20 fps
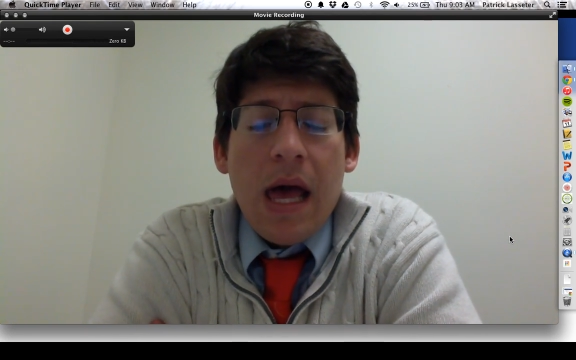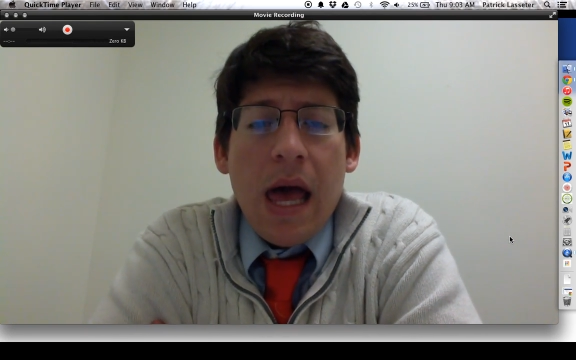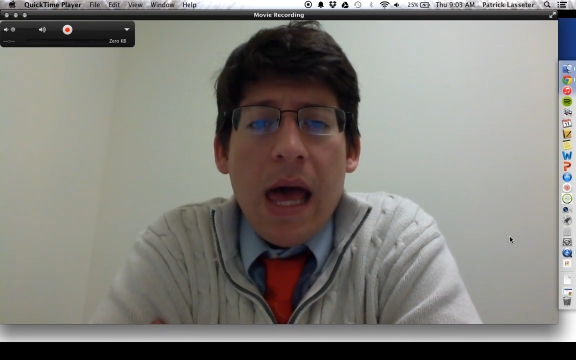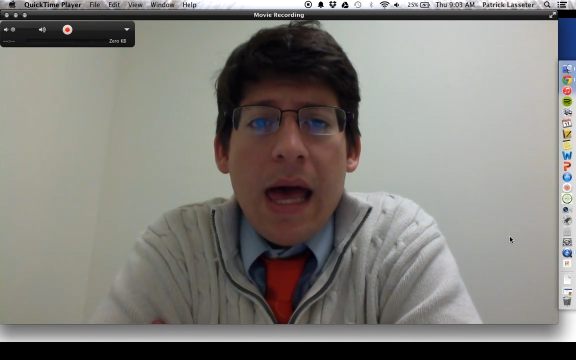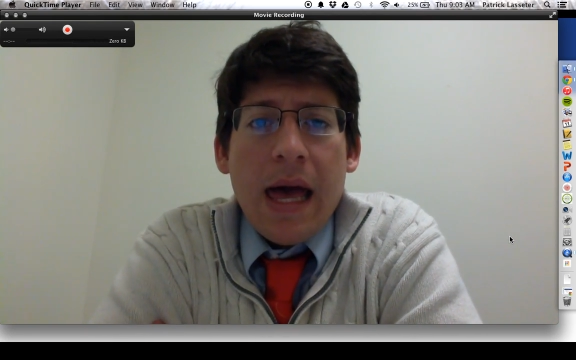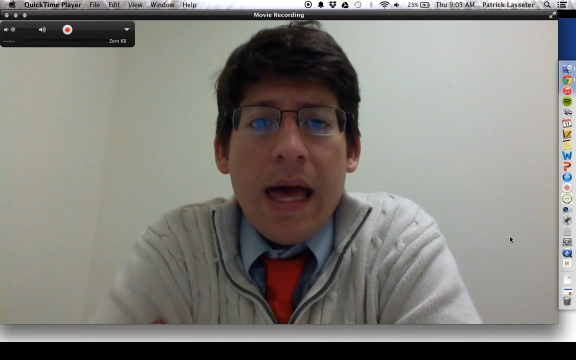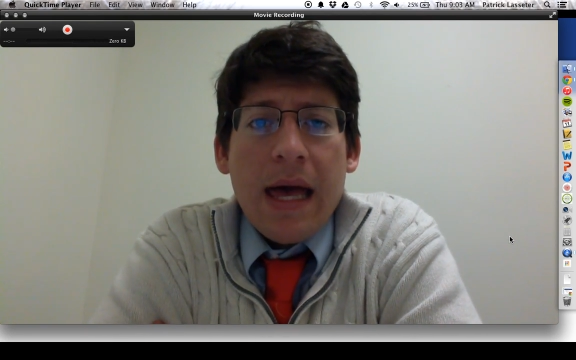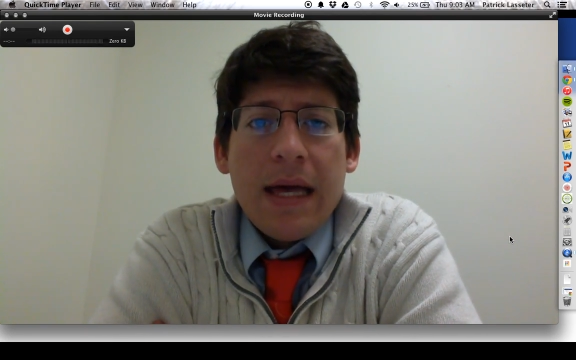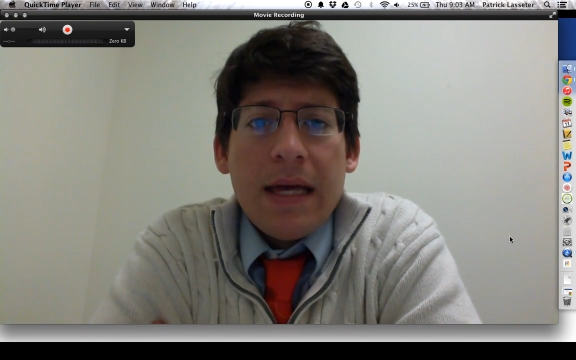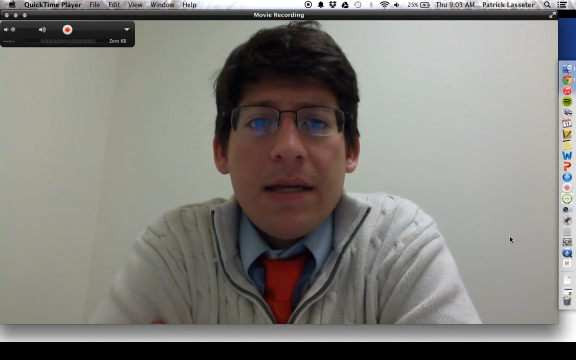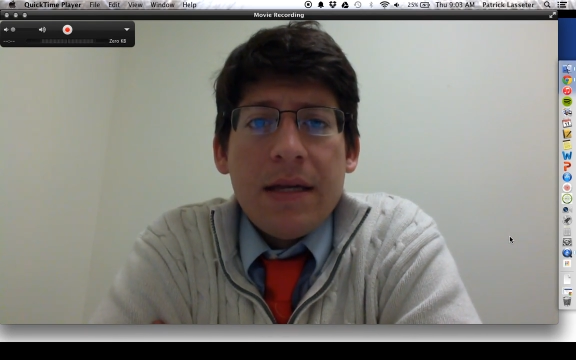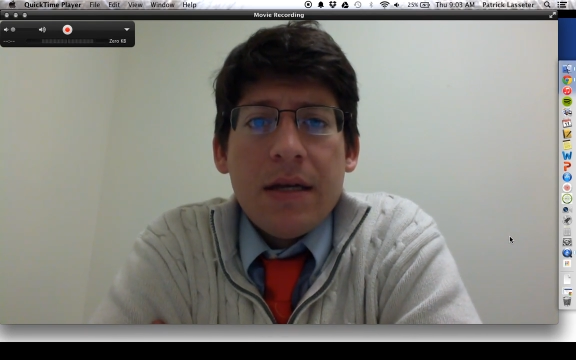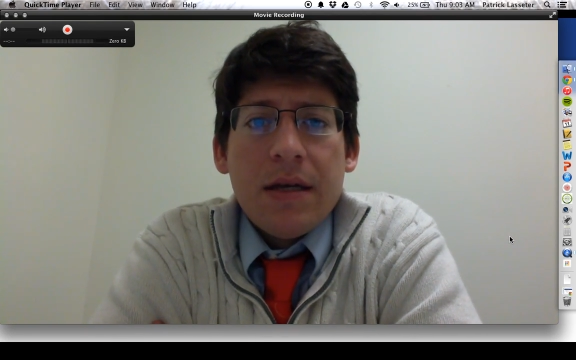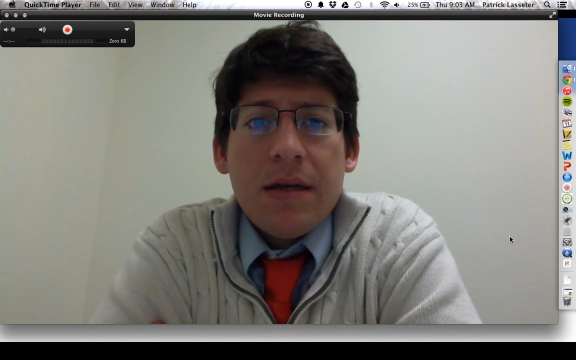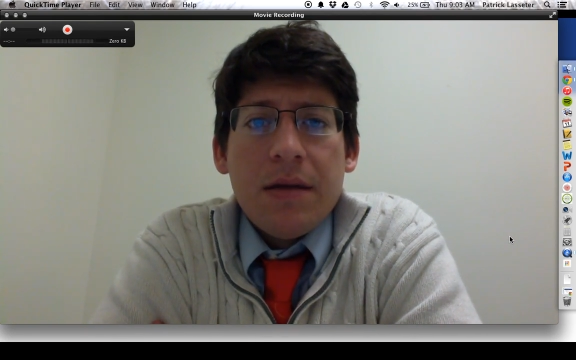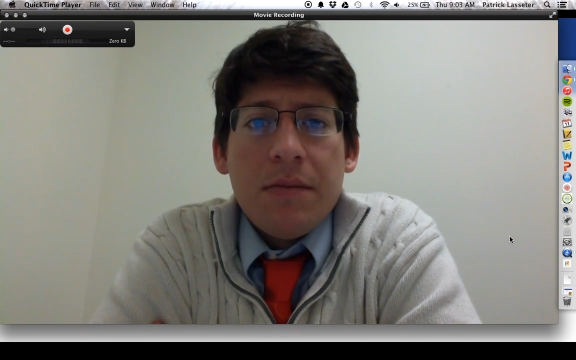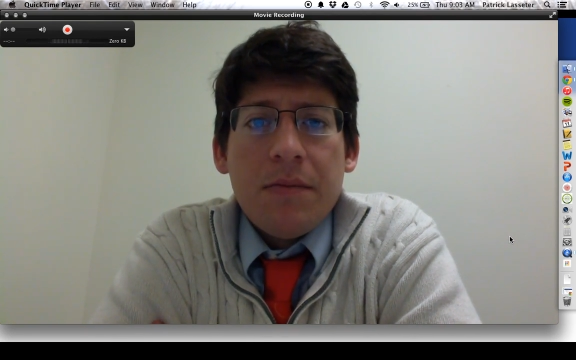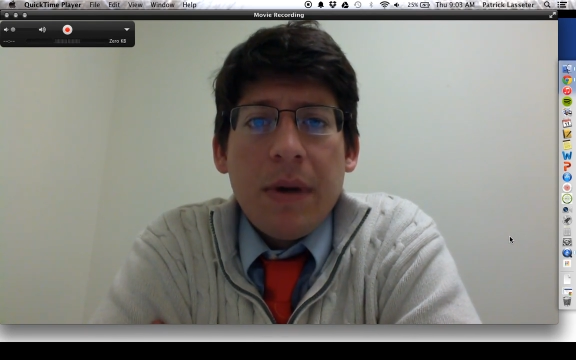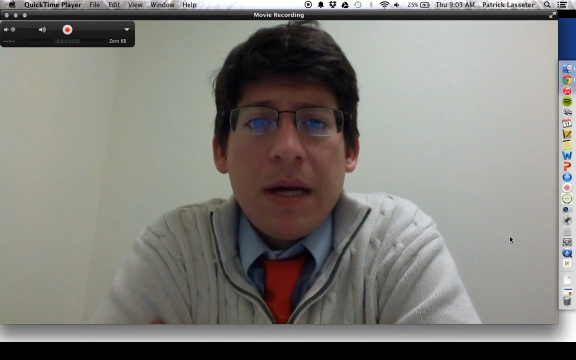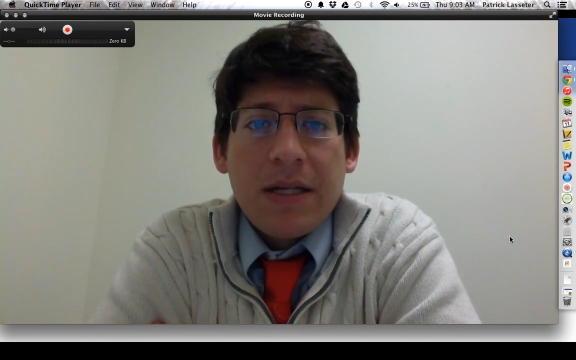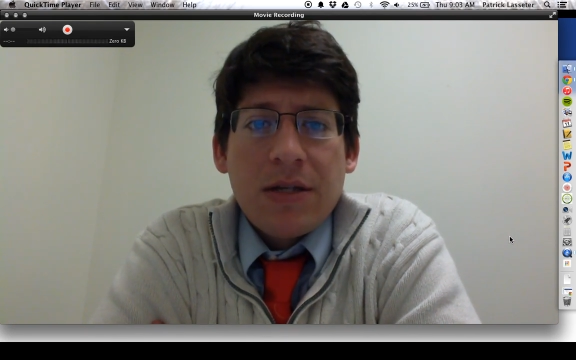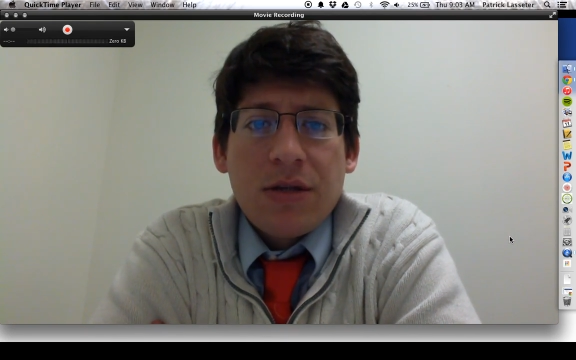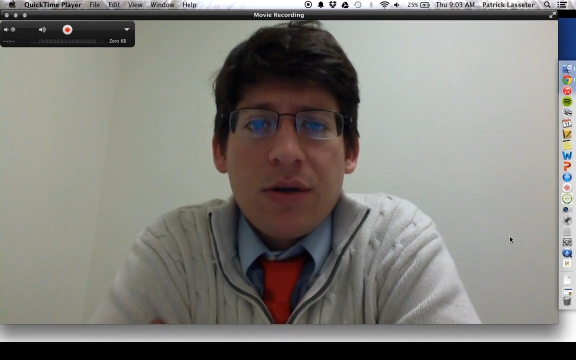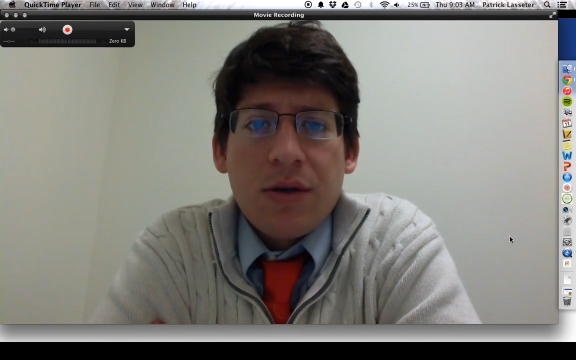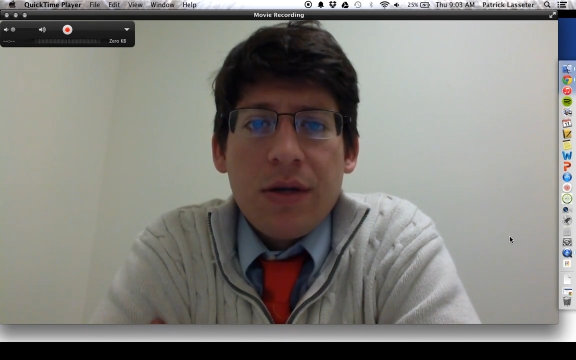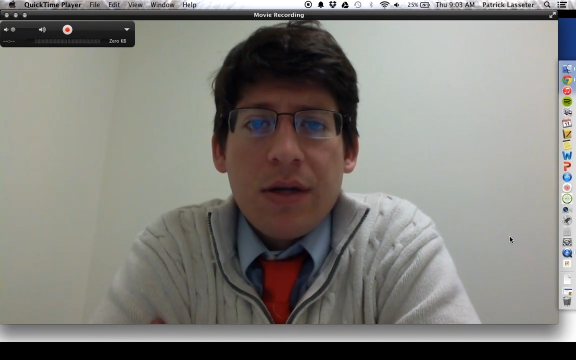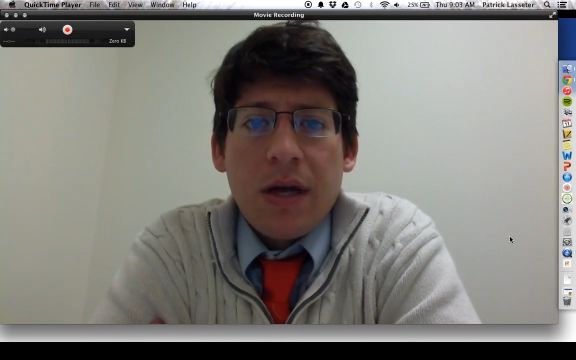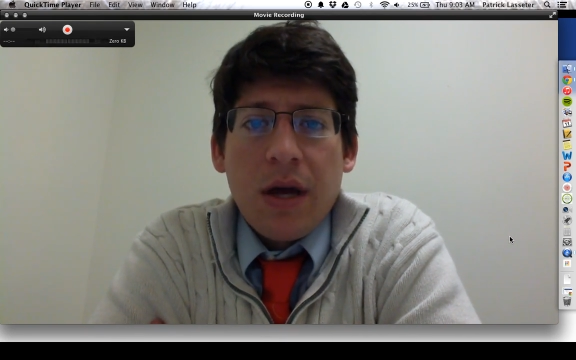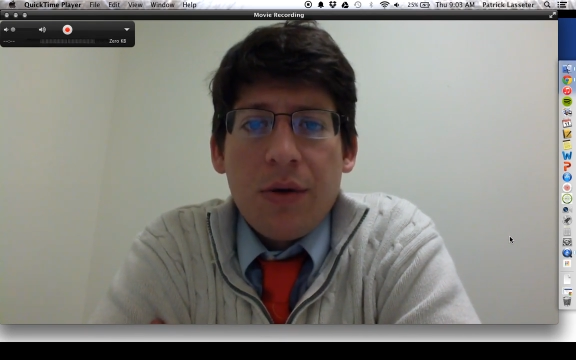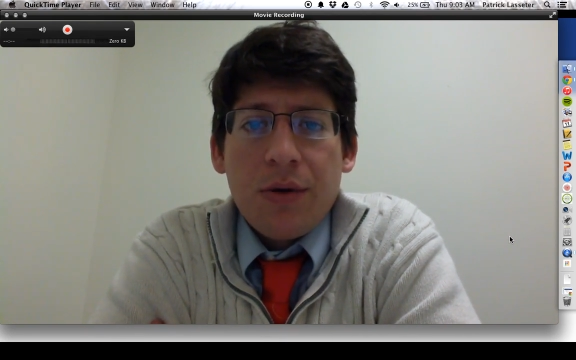And make sure
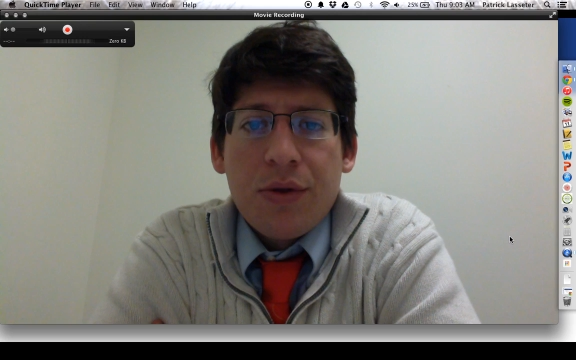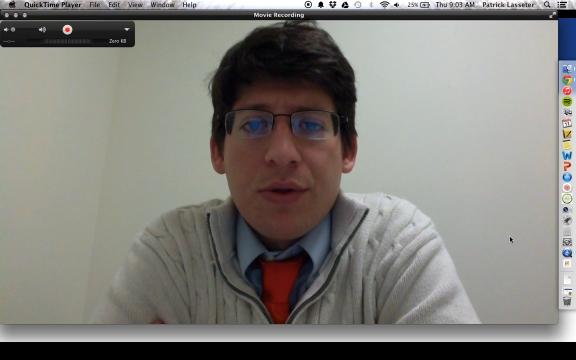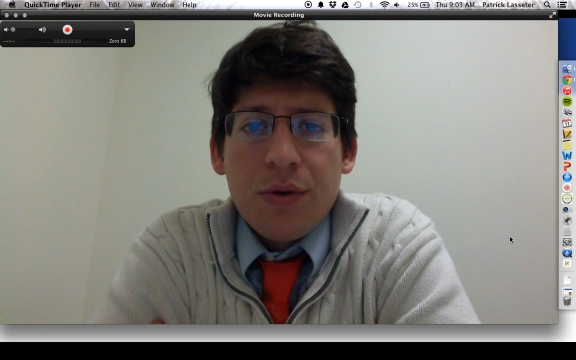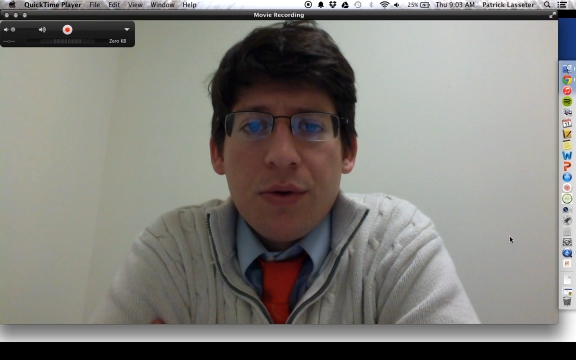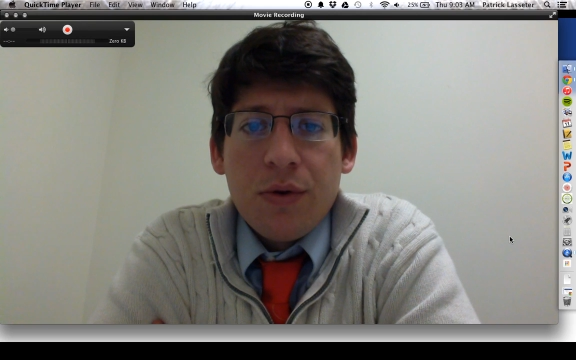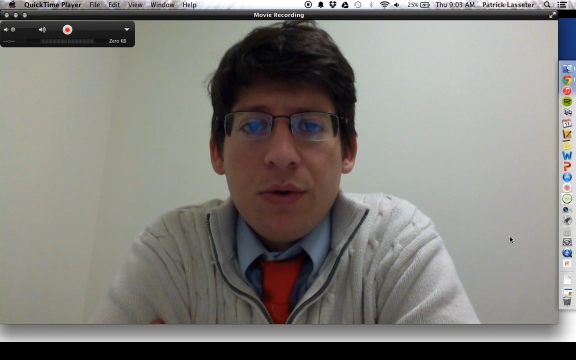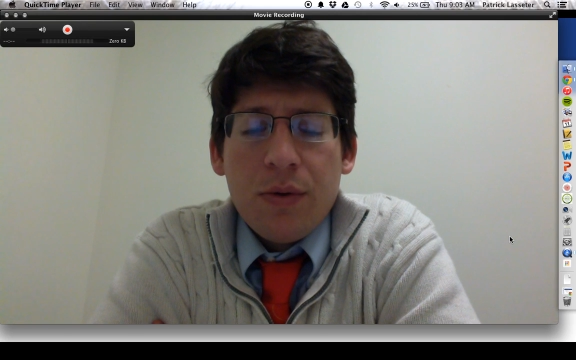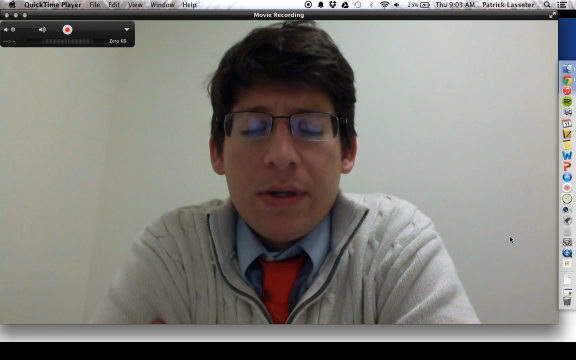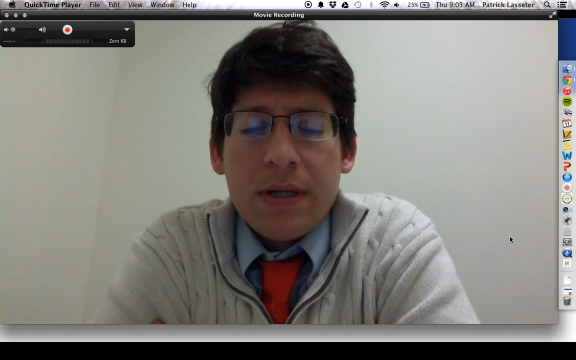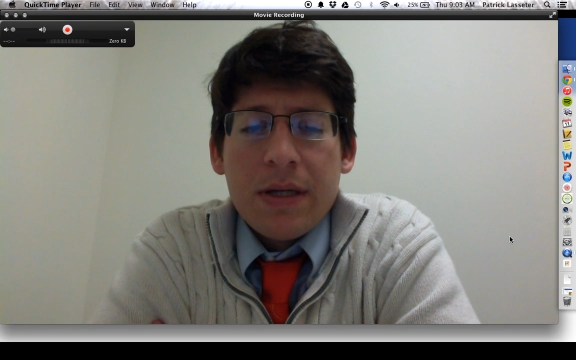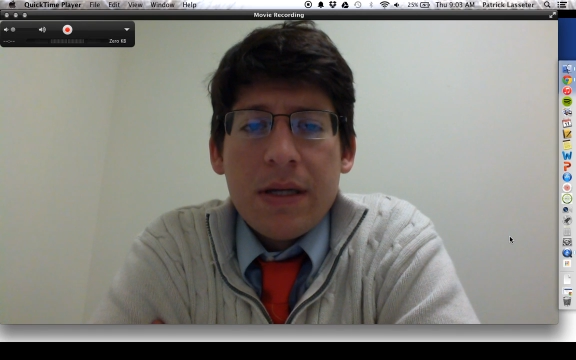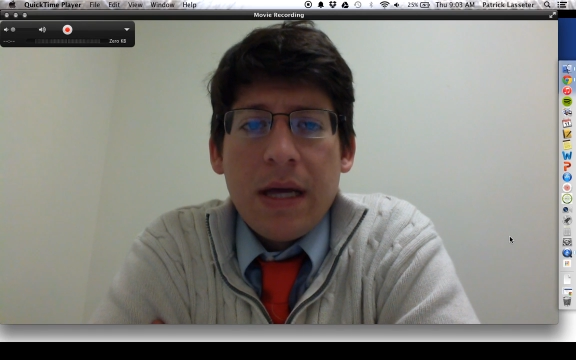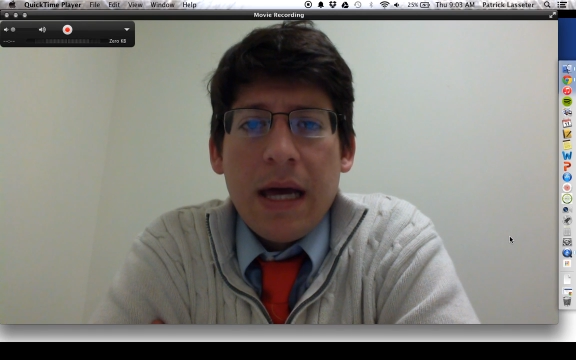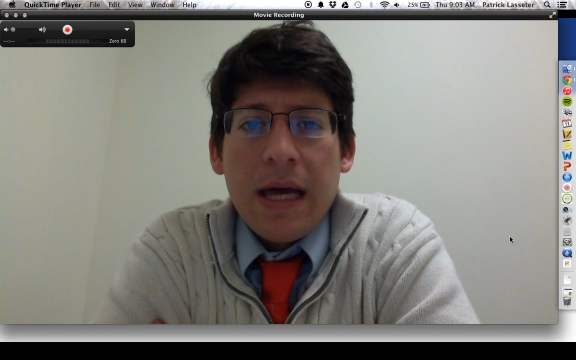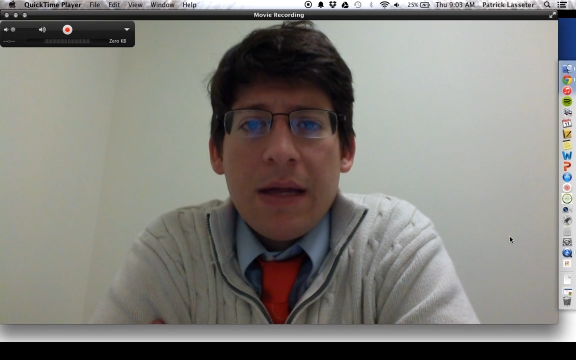you go through and,